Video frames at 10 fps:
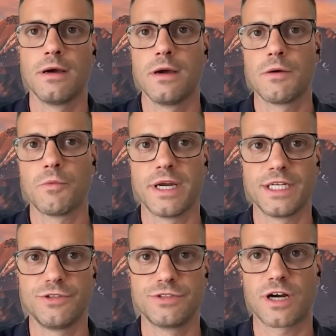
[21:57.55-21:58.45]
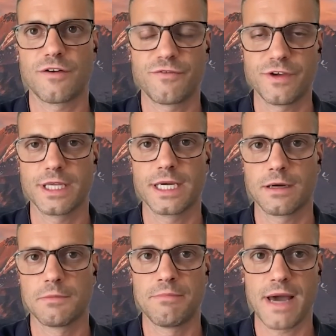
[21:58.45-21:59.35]
When did you start feeling
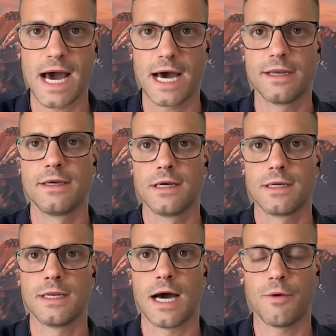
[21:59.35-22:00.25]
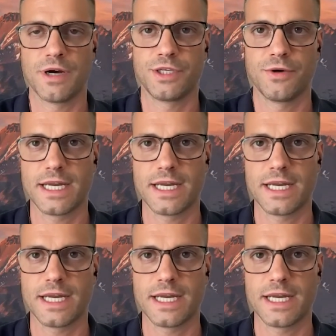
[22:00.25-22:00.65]
bad? Not when you had a